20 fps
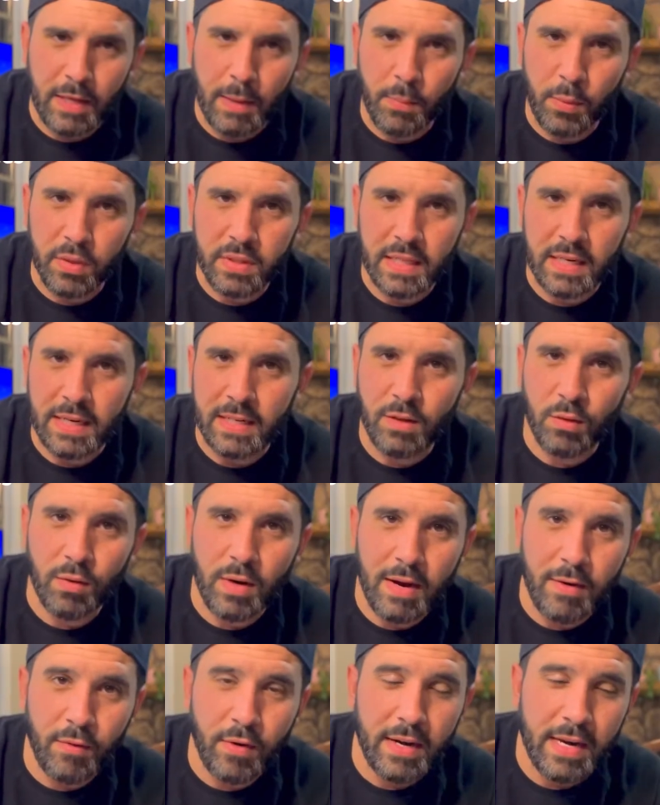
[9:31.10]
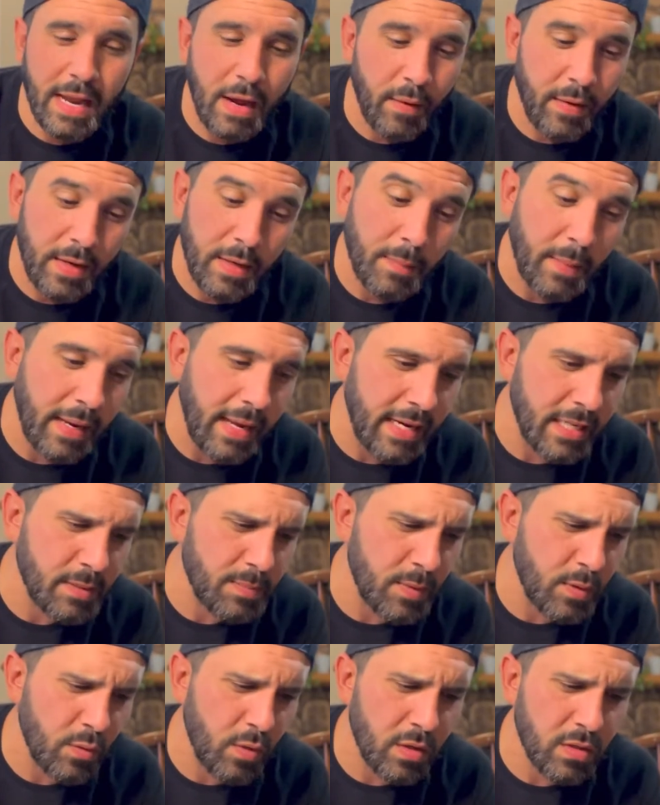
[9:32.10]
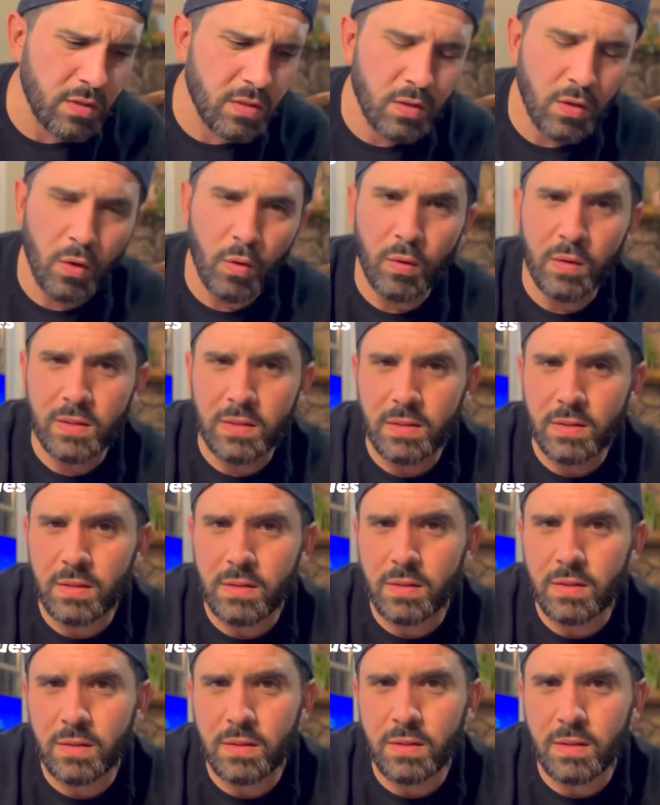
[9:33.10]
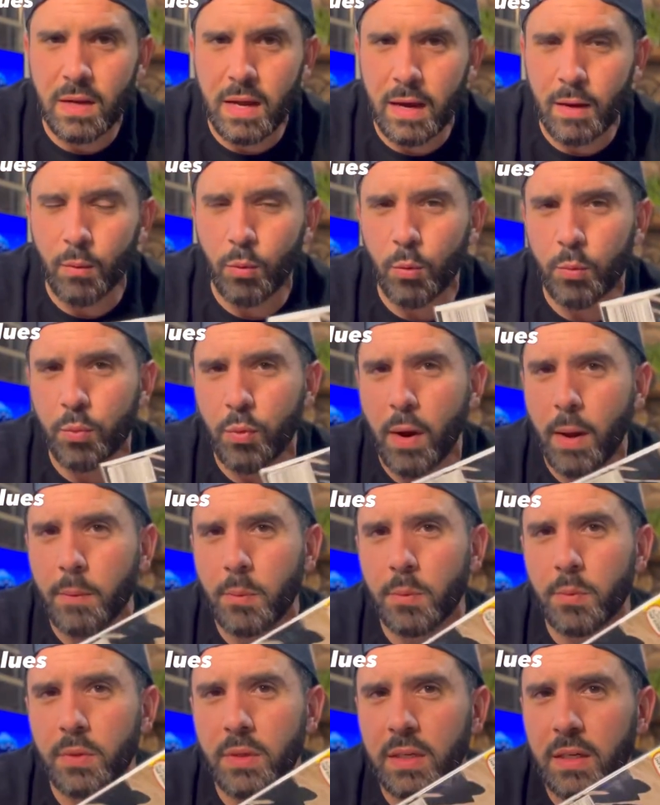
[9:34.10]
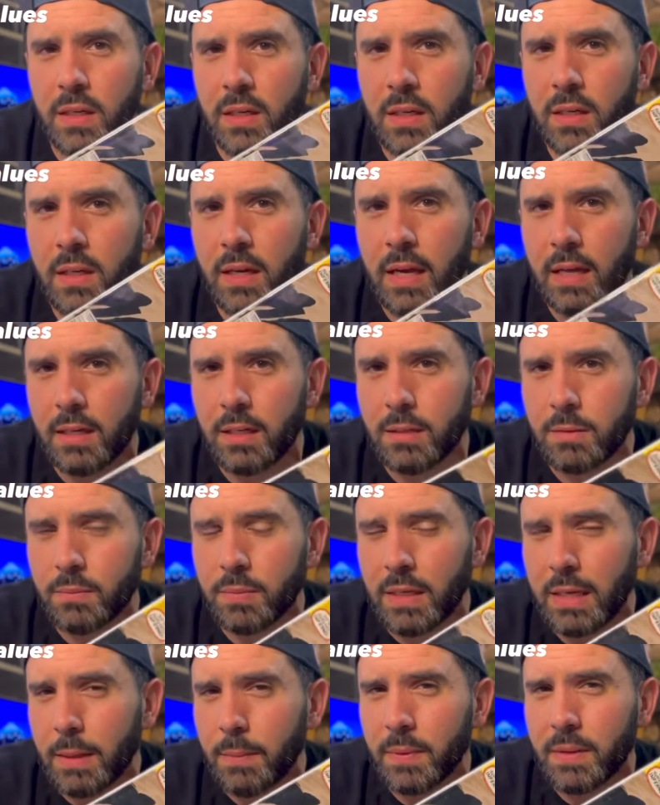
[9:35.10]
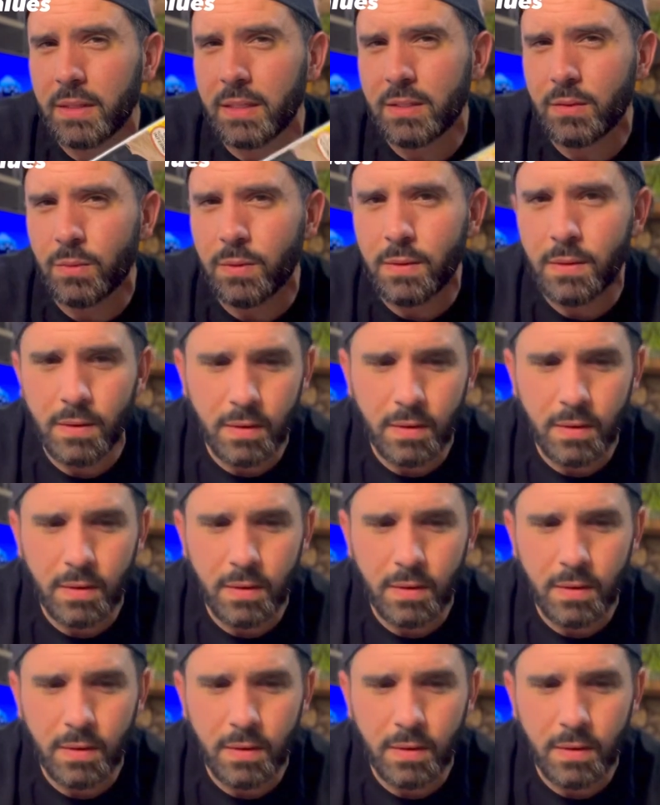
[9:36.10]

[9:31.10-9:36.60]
a book that I don't have right now in my X-Men run, so and I will probably end up keeping this one.